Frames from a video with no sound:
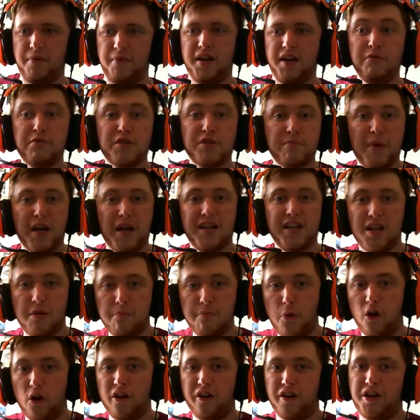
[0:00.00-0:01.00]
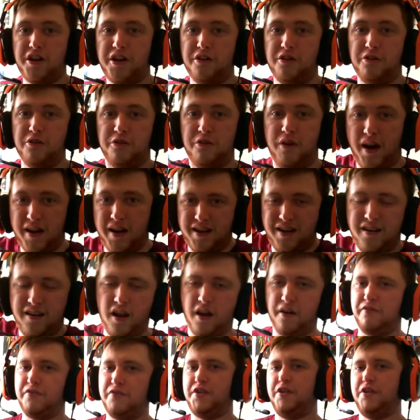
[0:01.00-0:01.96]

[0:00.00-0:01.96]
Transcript: and it was Media Molecule. I love